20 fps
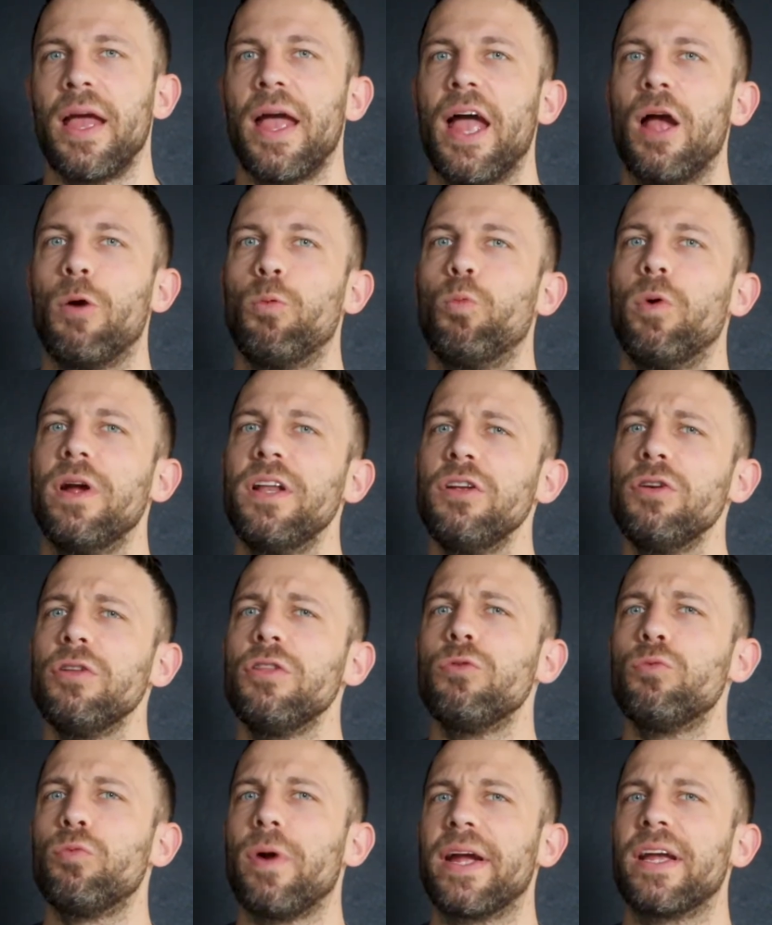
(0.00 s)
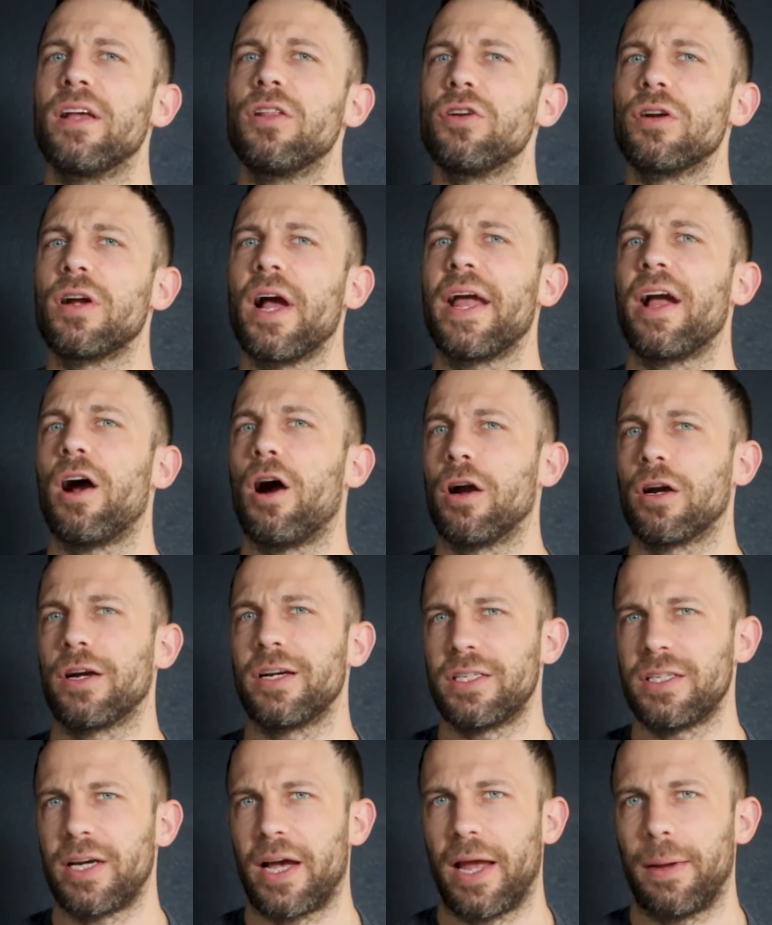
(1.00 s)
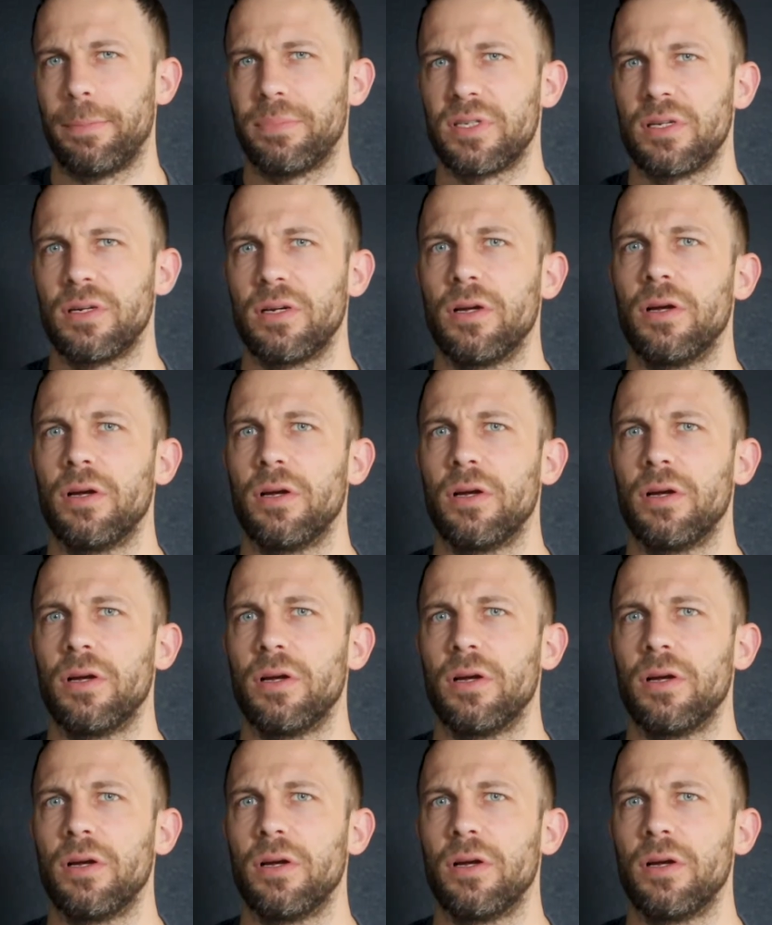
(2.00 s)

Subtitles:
And when you're the regular guy archetype,